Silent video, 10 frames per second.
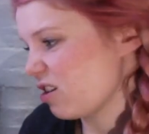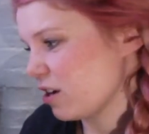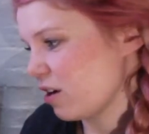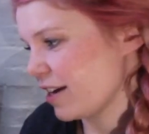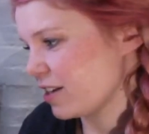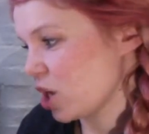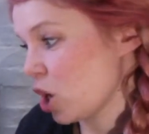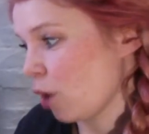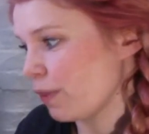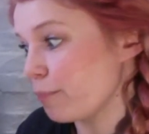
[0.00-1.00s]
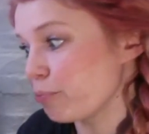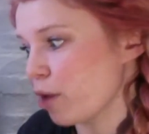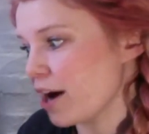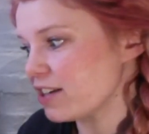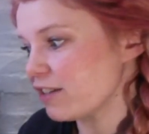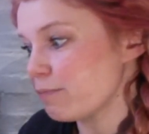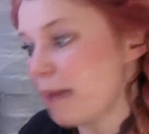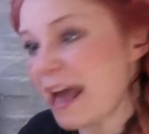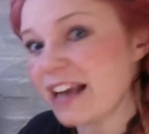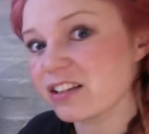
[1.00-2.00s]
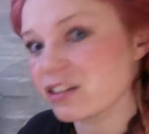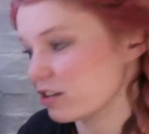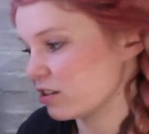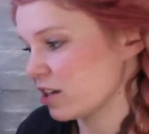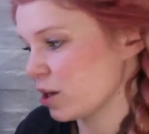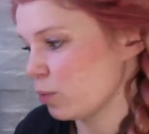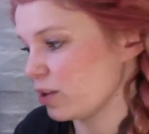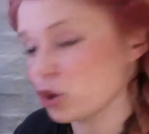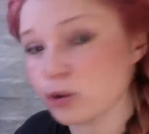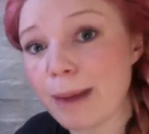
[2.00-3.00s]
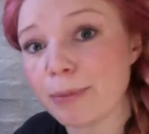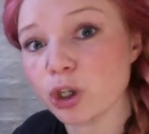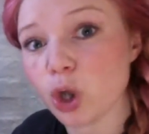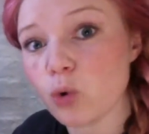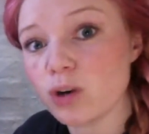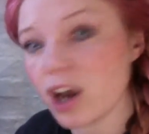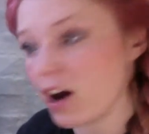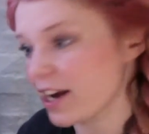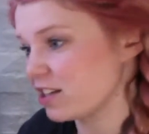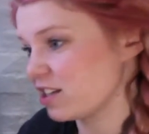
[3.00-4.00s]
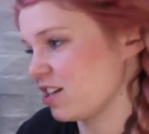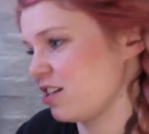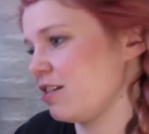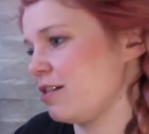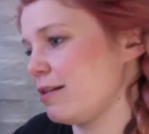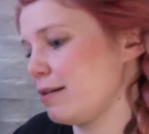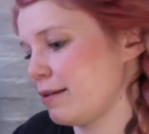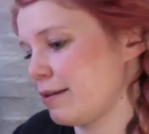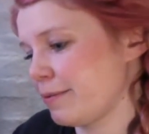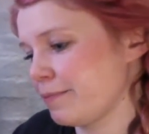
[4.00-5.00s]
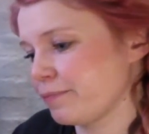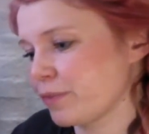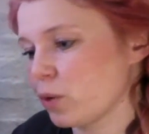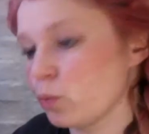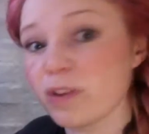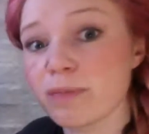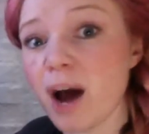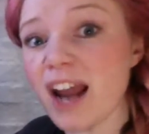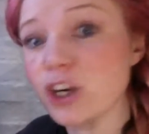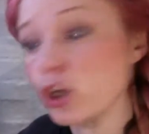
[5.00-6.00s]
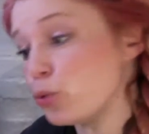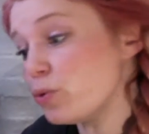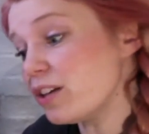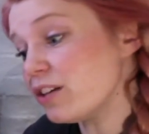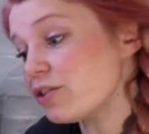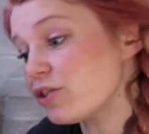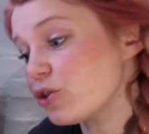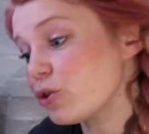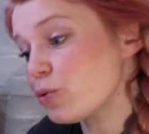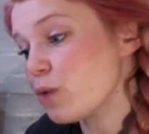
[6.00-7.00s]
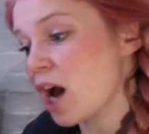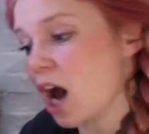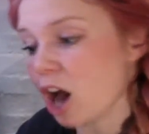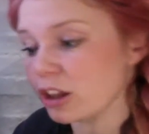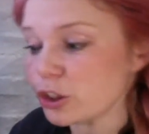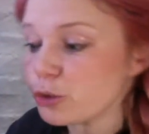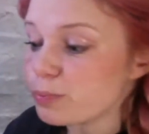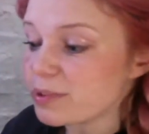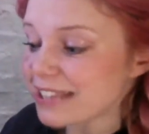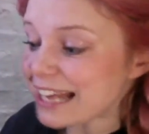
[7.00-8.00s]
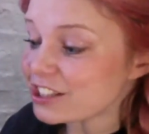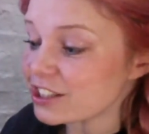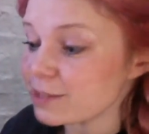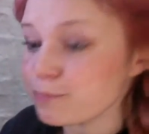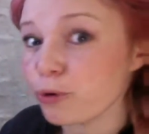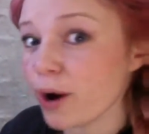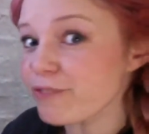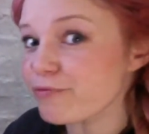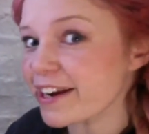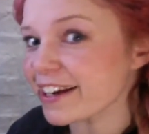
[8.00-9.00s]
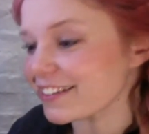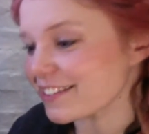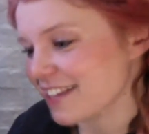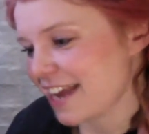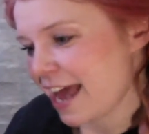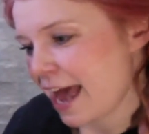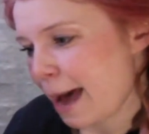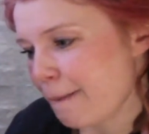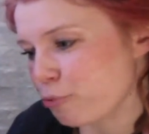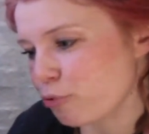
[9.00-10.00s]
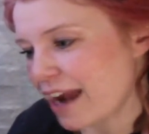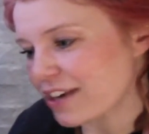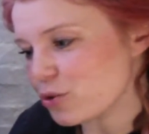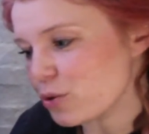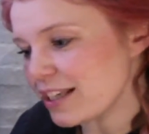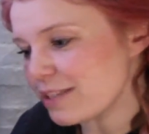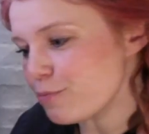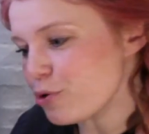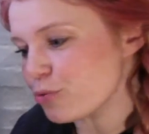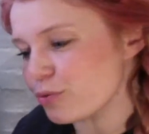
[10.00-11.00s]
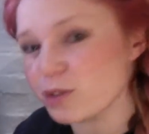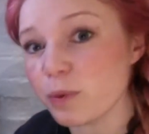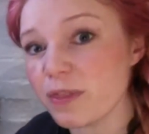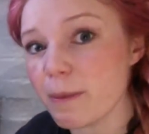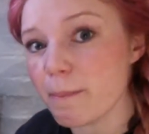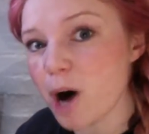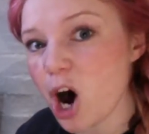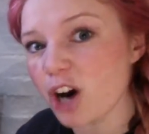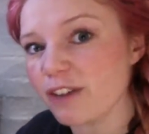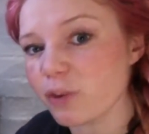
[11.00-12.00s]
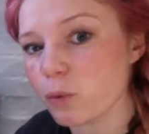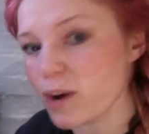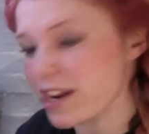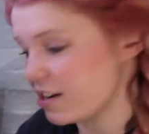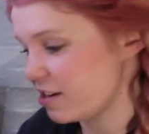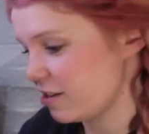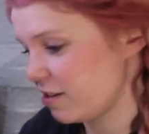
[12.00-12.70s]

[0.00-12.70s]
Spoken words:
night, on the bridle of Pegasus, we'll trap a gold light. With my lunar lasso, I'll loop Saturn's bright rings and brand all his moons with the mark of the wind.